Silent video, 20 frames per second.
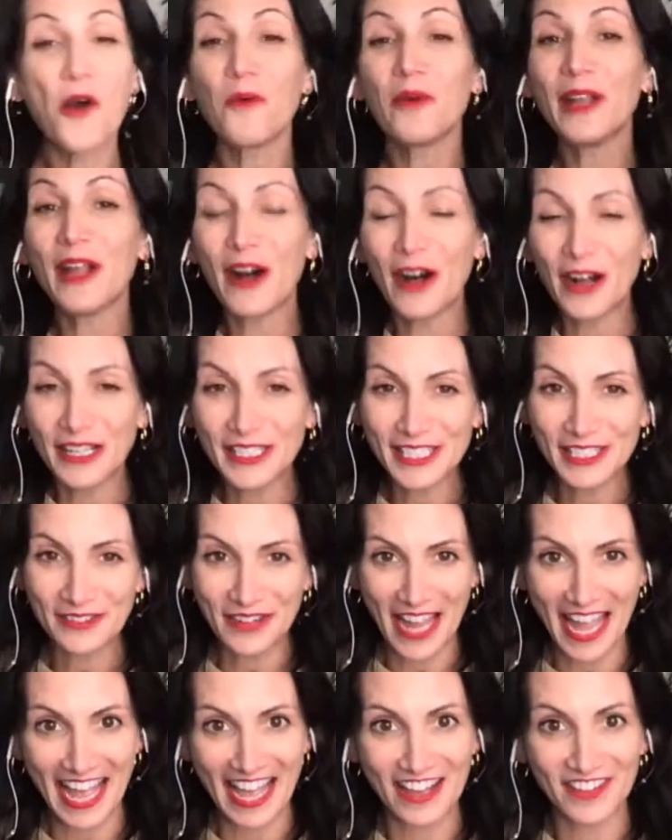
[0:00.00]
We also
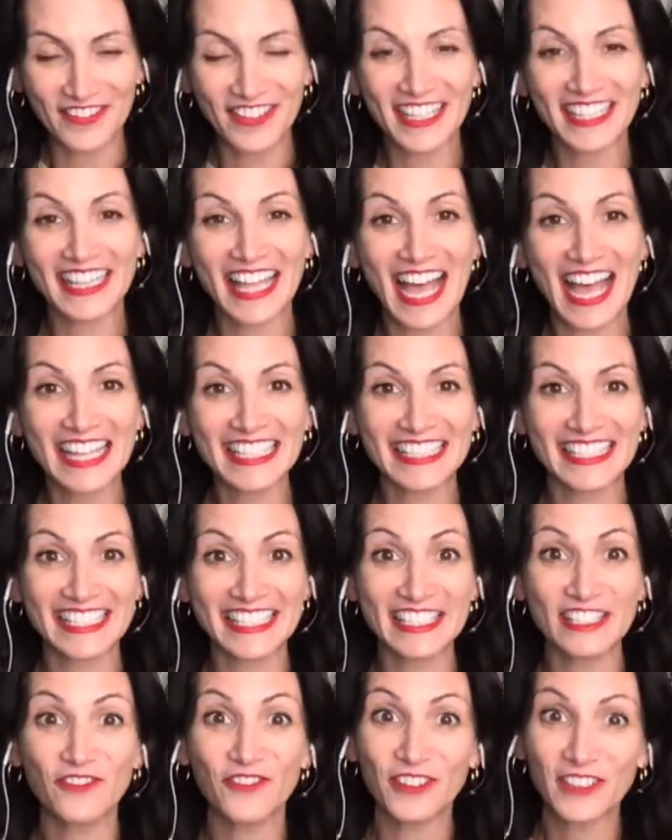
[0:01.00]
have
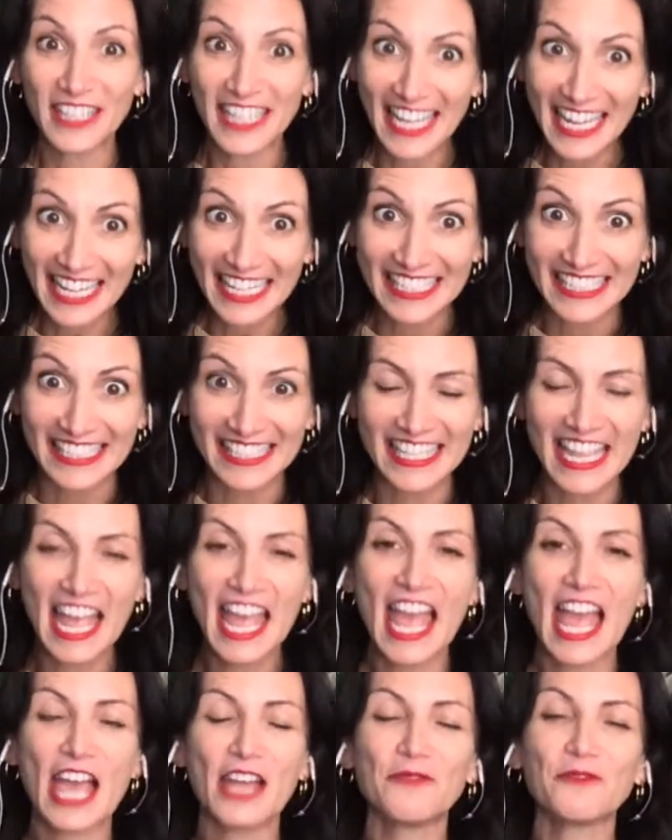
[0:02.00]
classes for kids,
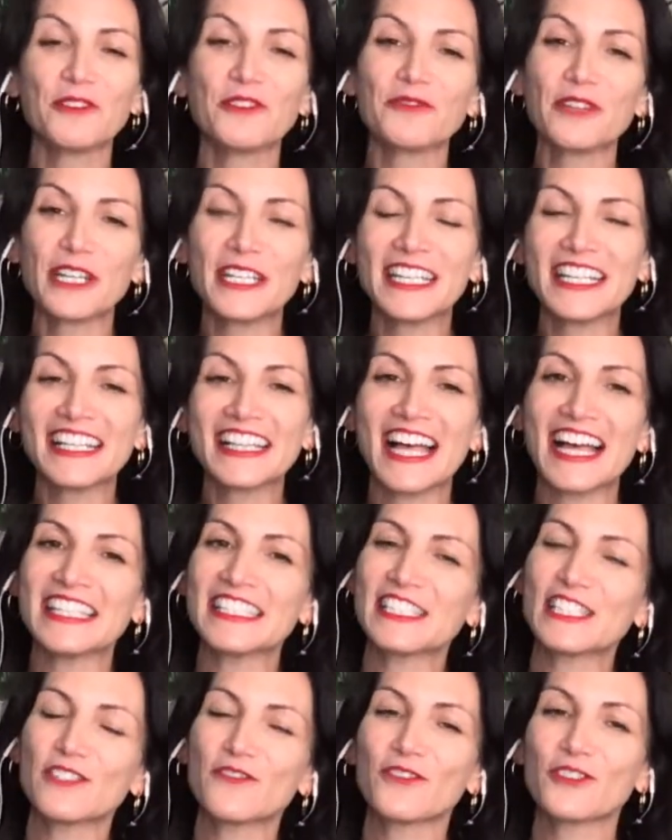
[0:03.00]
and we're running
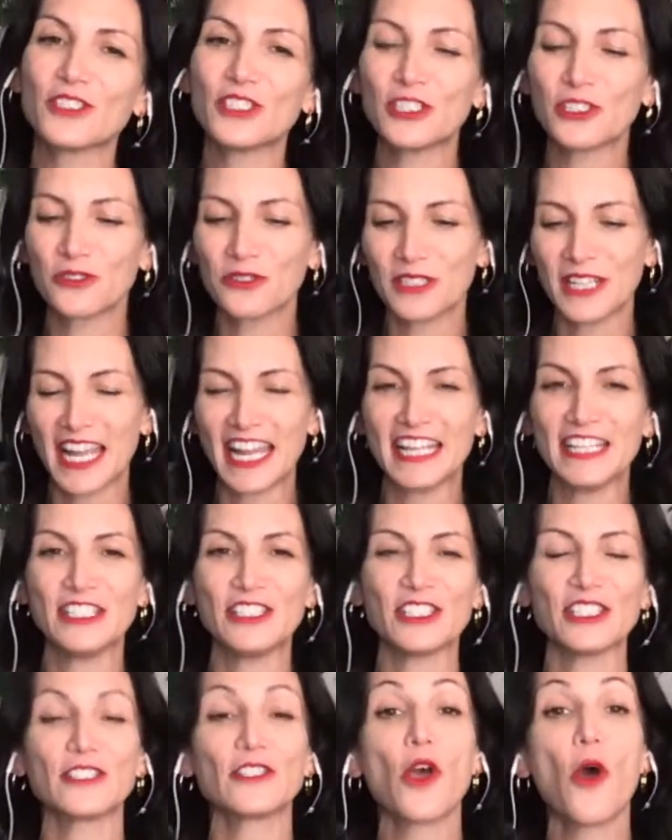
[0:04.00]
classes for children
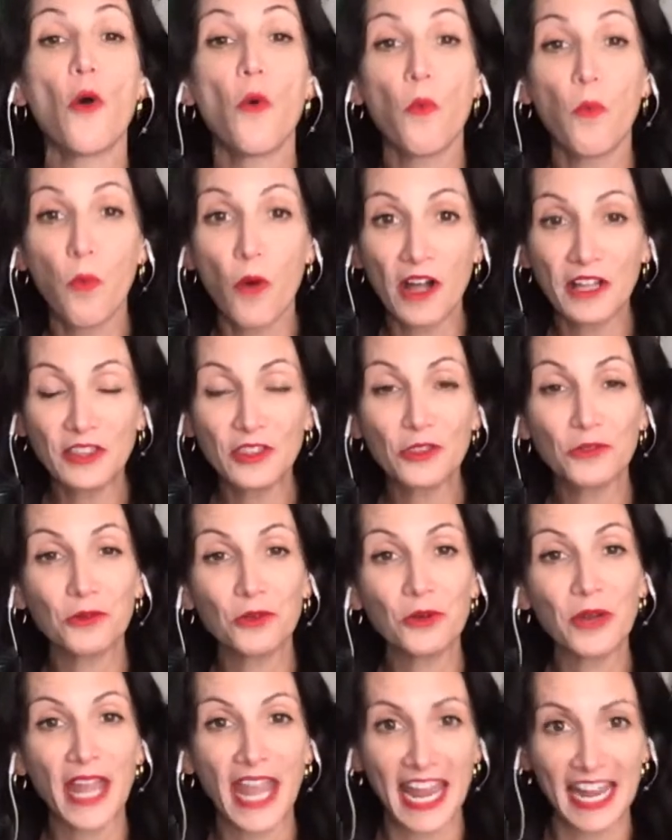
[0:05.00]
ages 1
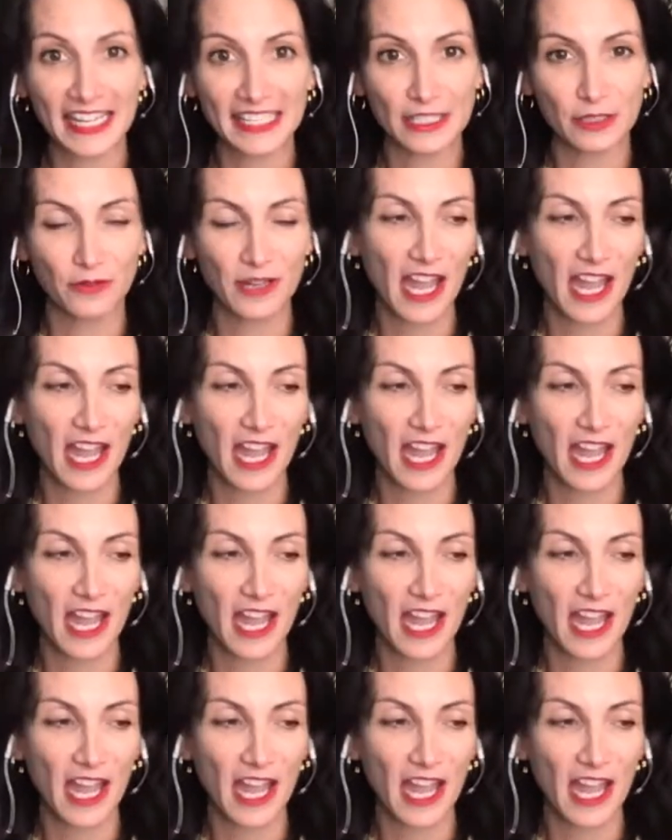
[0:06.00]
through 8.